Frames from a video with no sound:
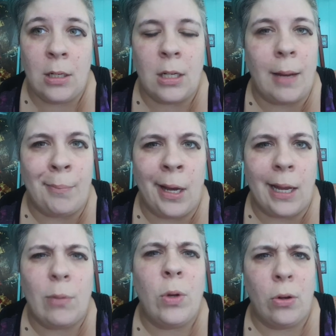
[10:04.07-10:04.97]
Not
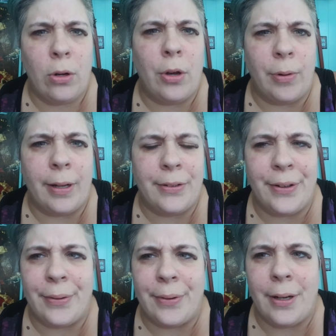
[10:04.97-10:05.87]
might, we are going
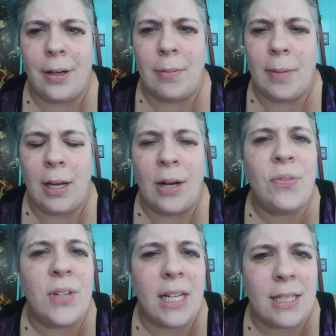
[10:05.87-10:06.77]
to.
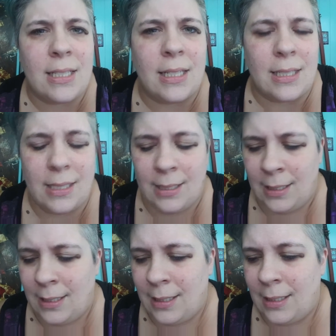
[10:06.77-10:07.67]
Alpha Nexus.
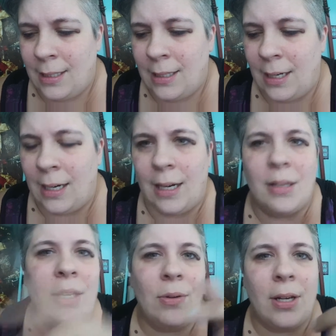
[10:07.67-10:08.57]

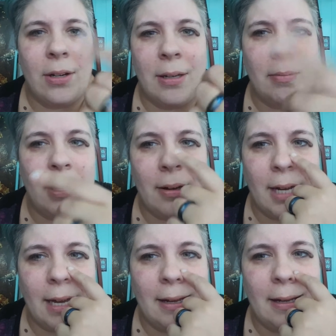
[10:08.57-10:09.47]
You hear him
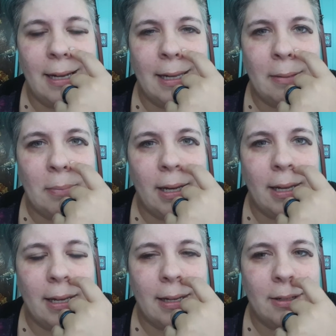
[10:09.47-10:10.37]
in
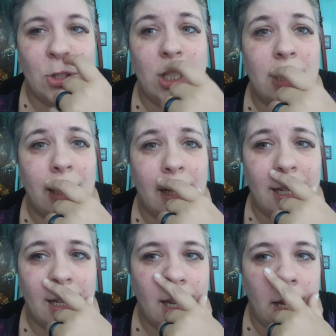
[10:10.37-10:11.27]
my
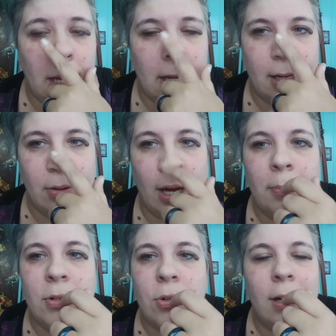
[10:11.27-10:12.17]
GTA, and I've
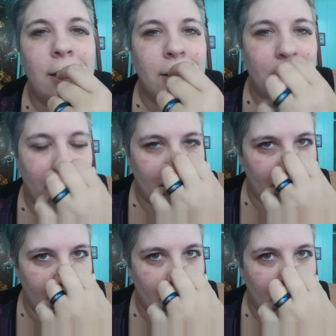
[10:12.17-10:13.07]
been trying
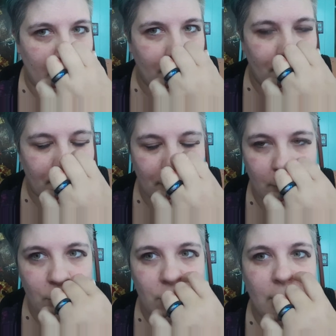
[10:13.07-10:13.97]
to
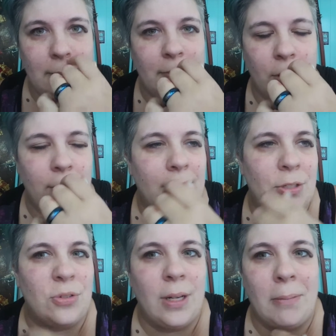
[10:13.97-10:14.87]
stream, or not
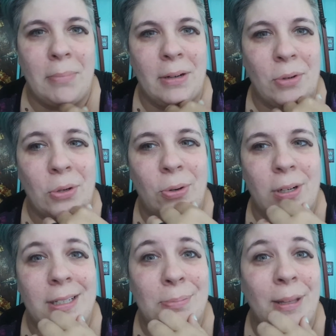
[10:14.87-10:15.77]
stream, but
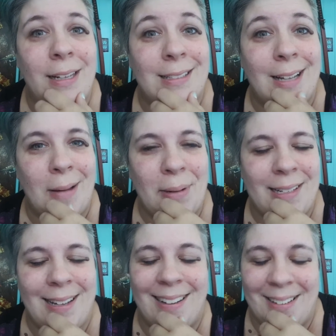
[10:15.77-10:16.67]
record us playing zombies.